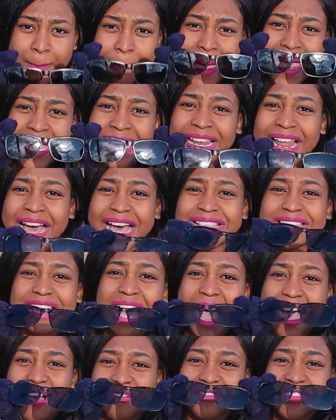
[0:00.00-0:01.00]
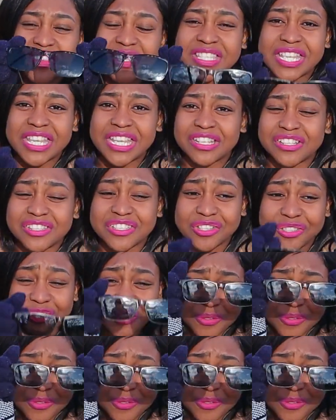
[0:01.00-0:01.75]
my glass have tint